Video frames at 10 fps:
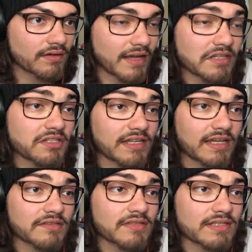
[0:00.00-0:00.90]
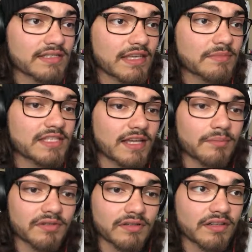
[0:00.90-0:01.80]
Actually, I used the same
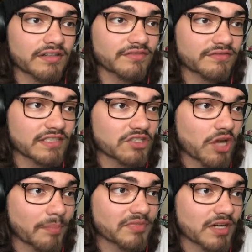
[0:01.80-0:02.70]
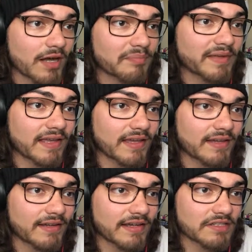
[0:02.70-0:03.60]
sample of the chop chop,
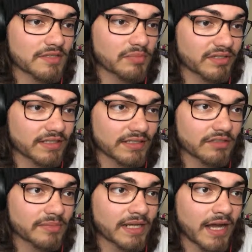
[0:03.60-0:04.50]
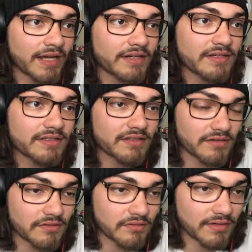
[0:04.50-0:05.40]
and I just put it a little bit higher,
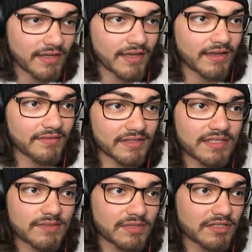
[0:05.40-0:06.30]
so this is what